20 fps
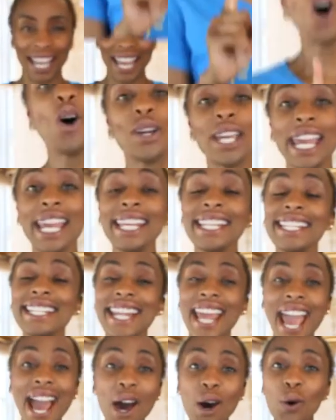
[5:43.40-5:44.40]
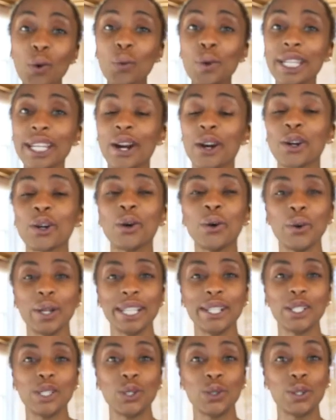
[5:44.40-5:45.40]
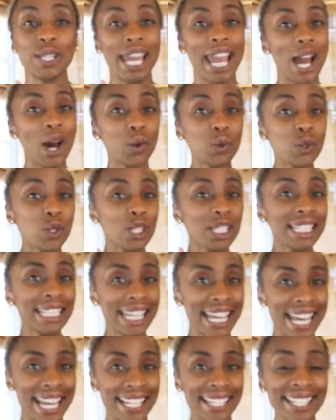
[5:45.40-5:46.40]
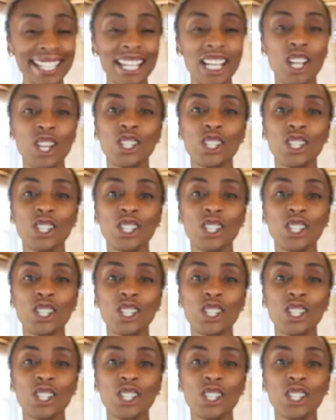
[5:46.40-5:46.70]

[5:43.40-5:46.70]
Okay, now we are going to count to 10,